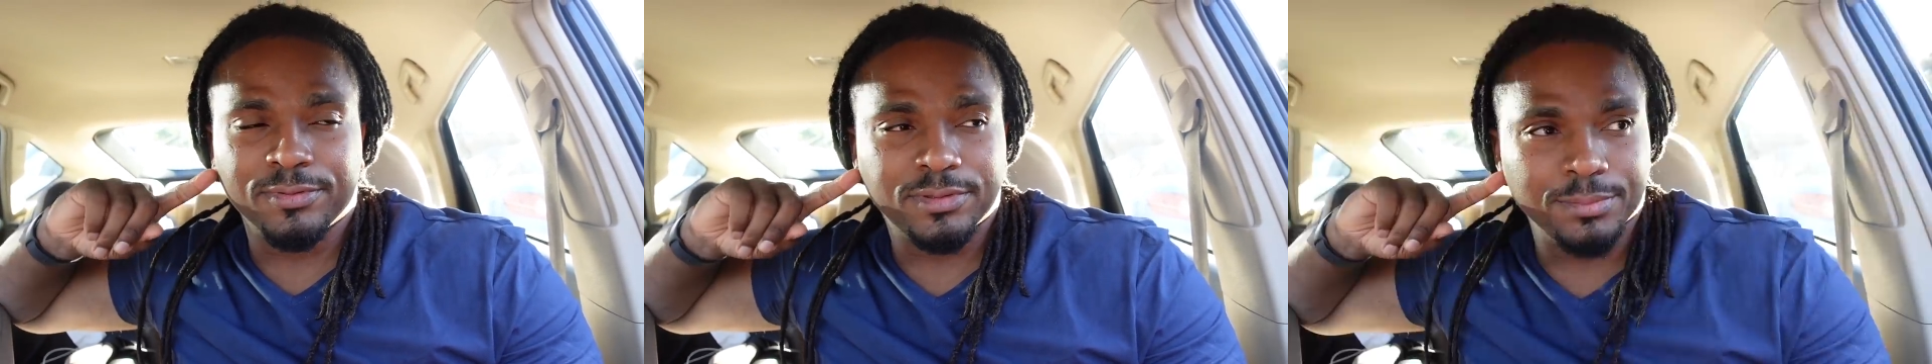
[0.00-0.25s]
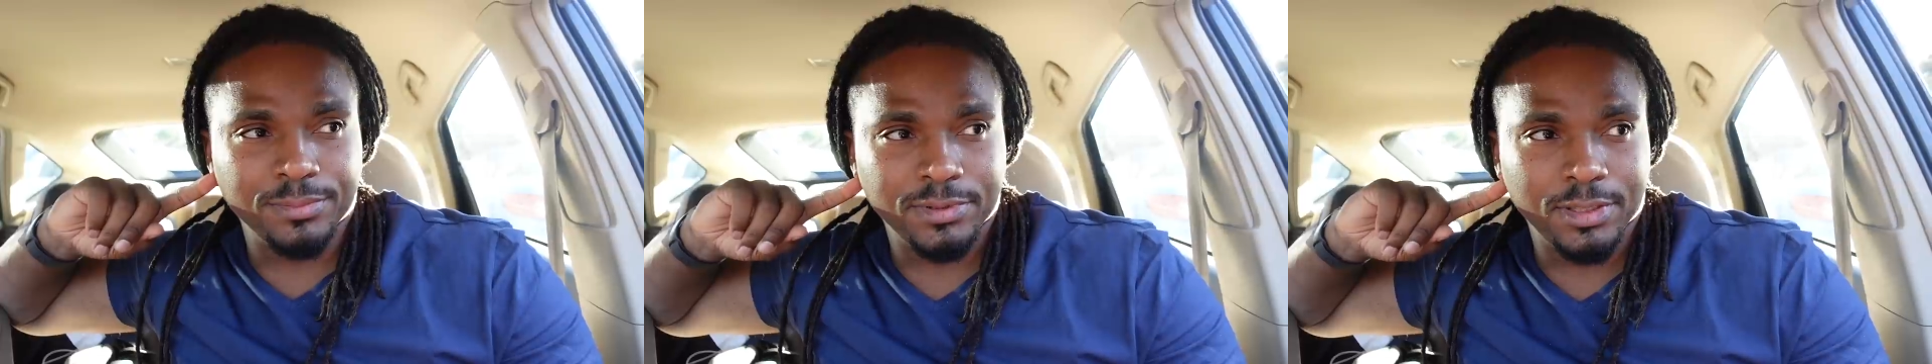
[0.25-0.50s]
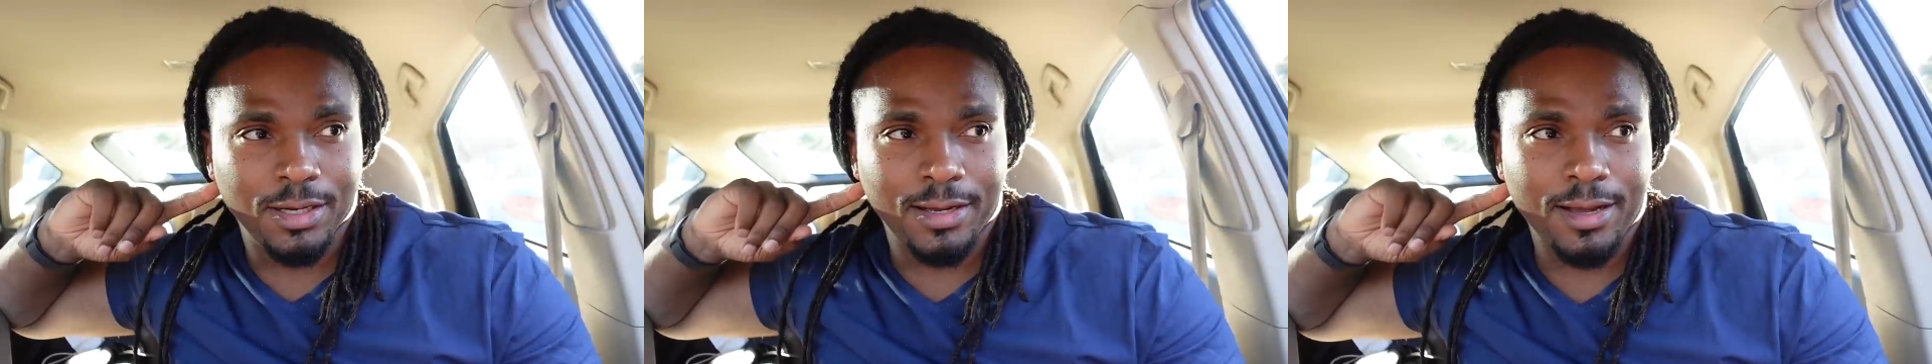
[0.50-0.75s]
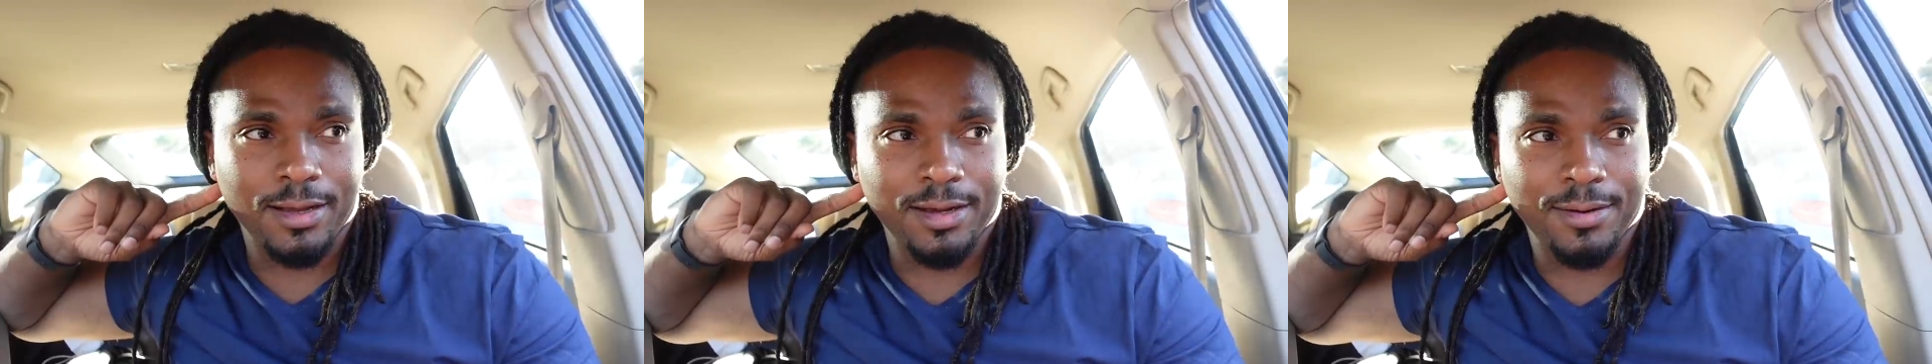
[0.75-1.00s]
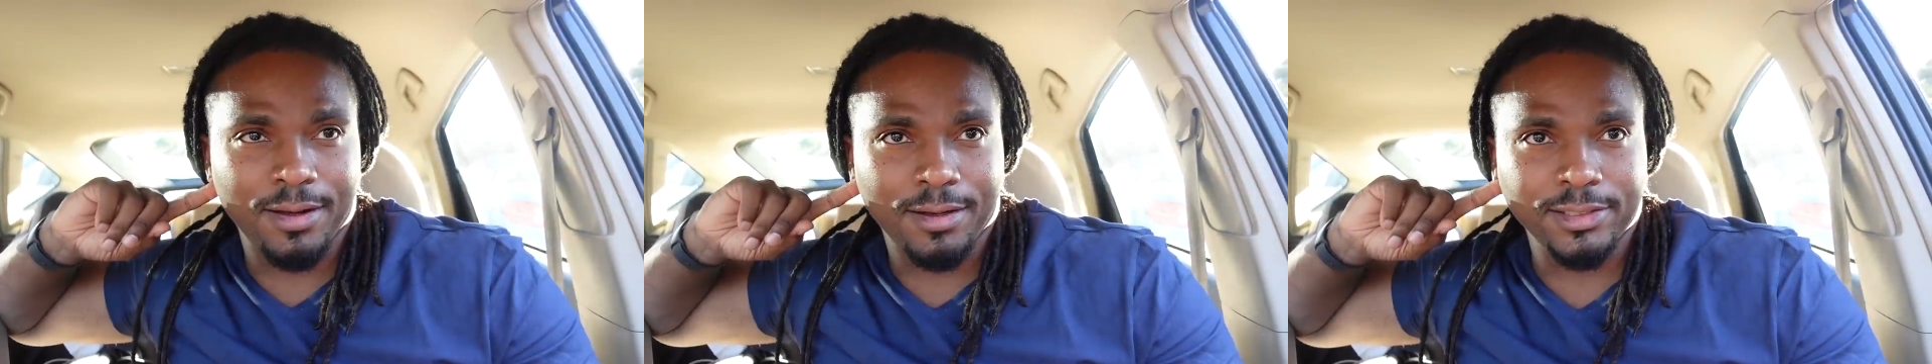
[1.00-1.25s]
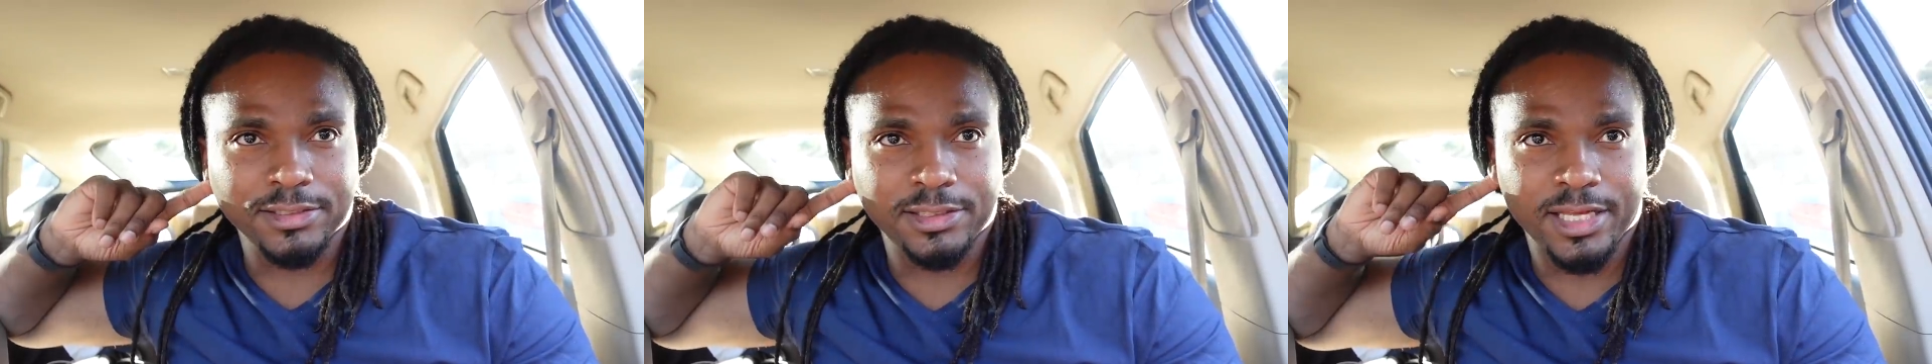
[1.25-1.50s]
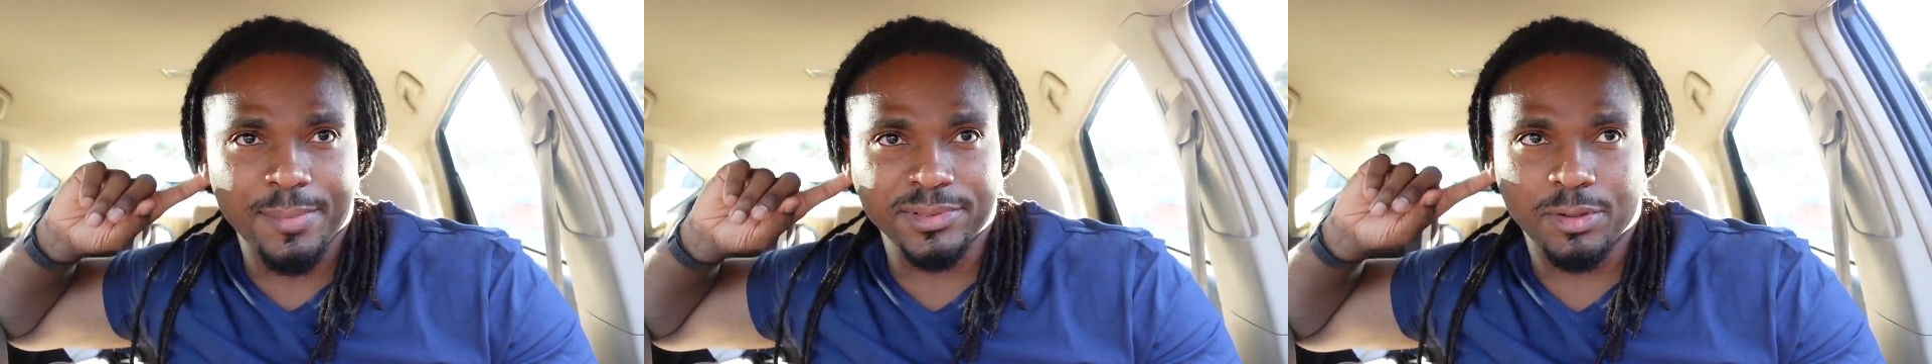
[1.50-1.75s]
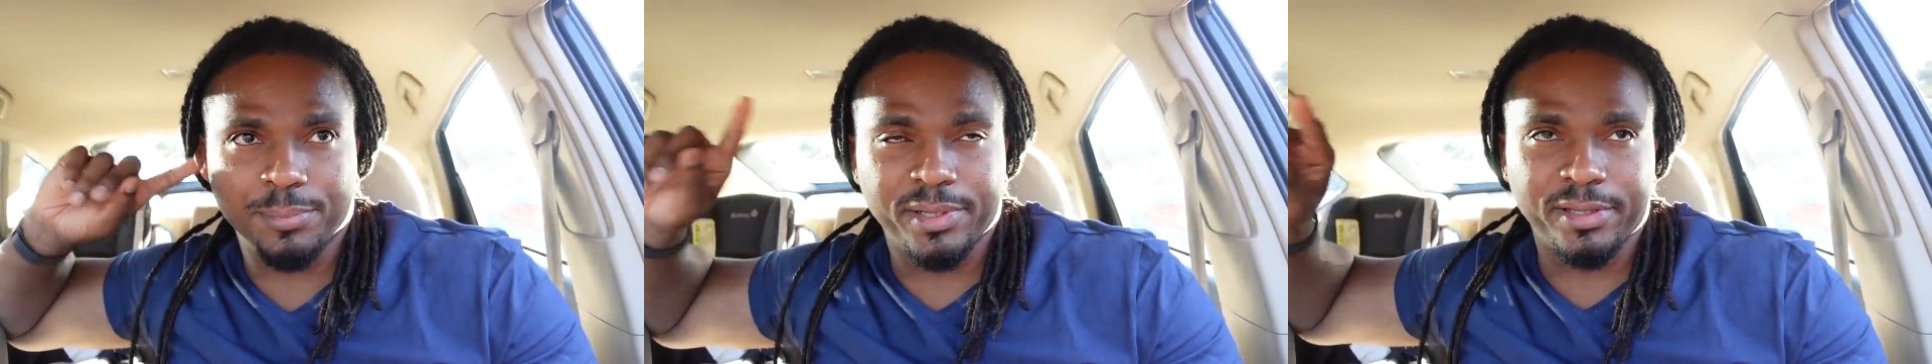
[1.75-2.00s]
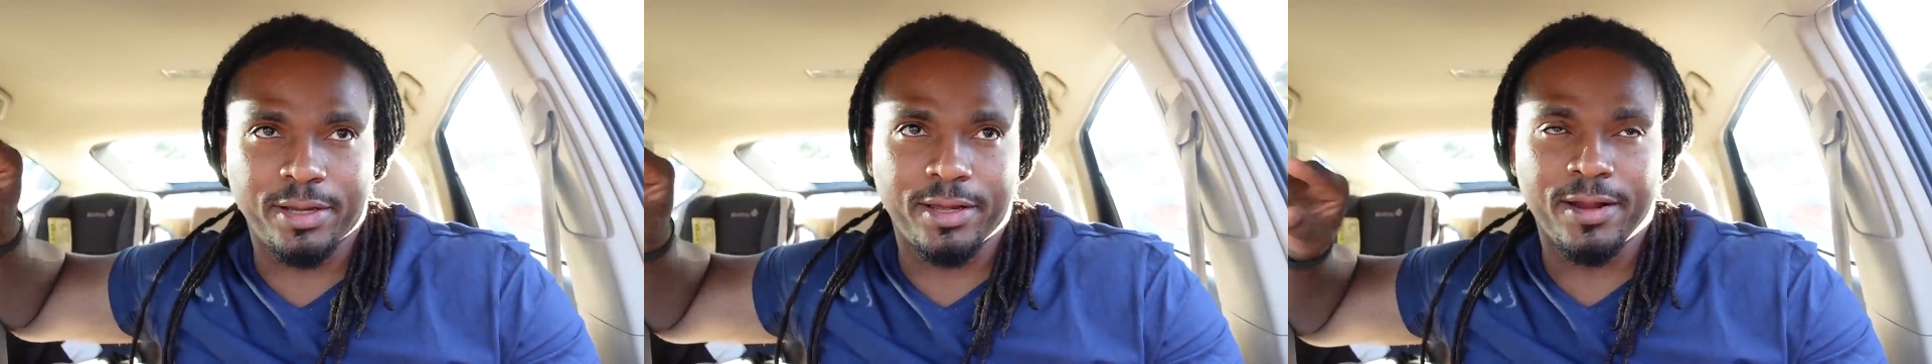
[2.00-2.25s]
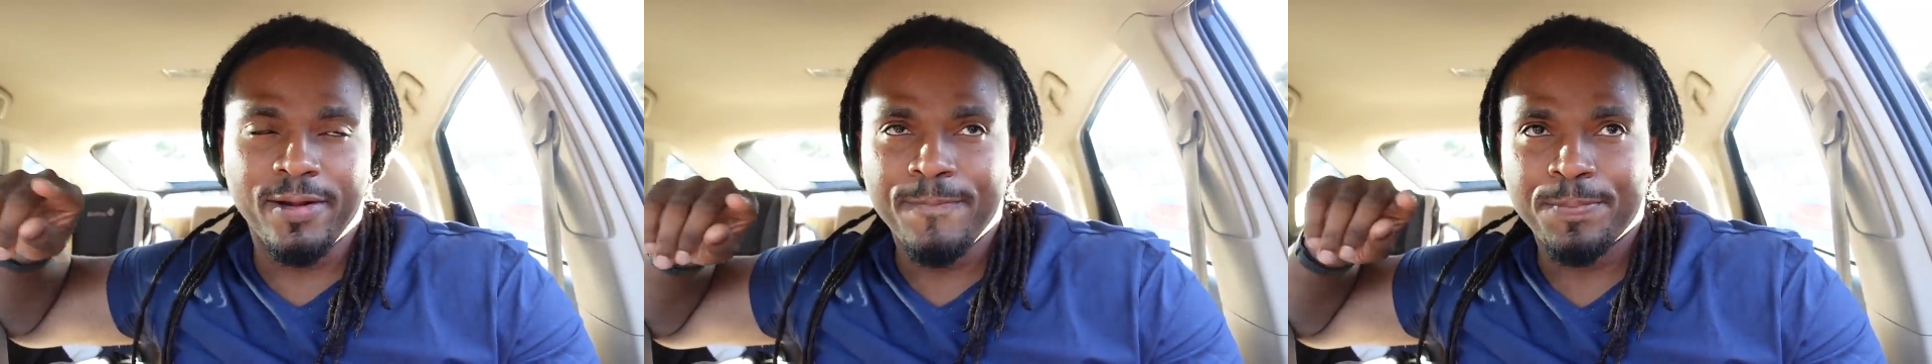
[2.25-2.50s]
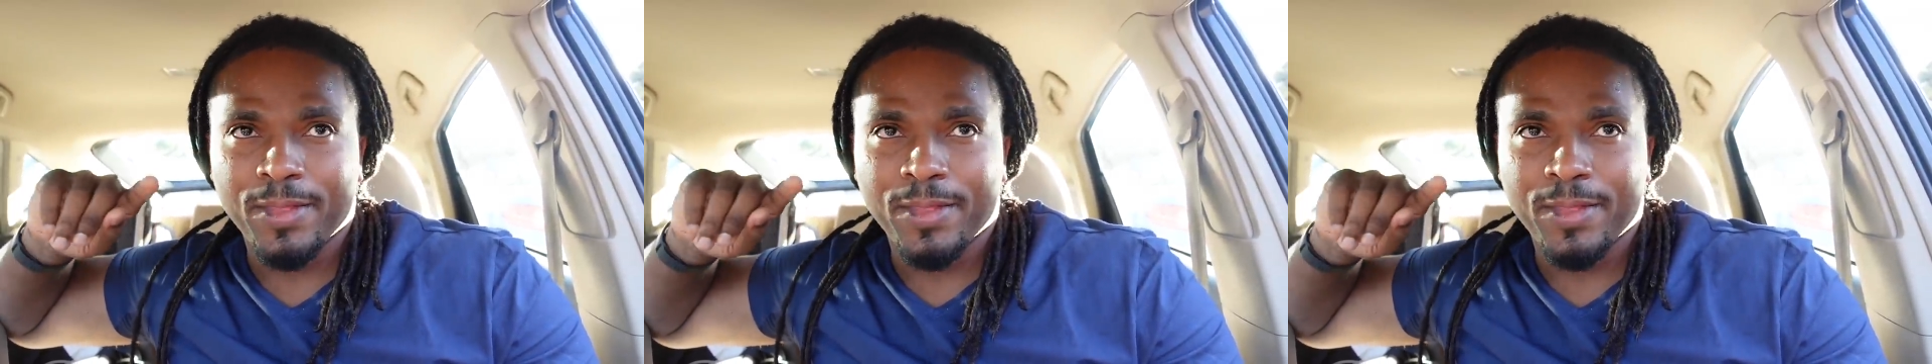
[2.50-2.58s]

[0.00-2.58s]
some uh, I got, this is the image I'm putting in your head.